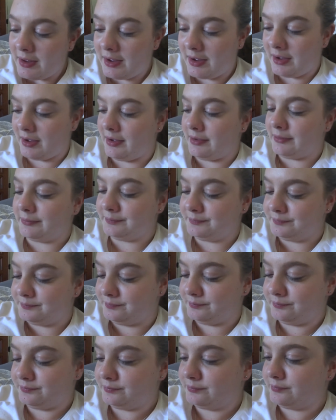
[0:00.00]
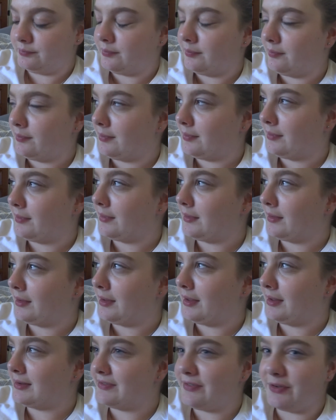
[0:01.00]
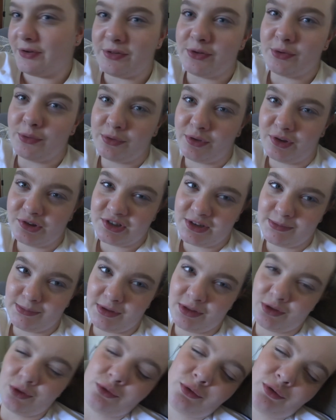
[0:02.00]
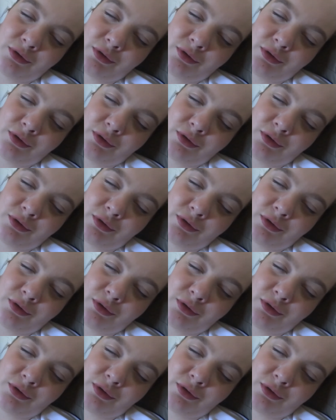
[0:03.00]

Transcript: um, it's for a little 13 month old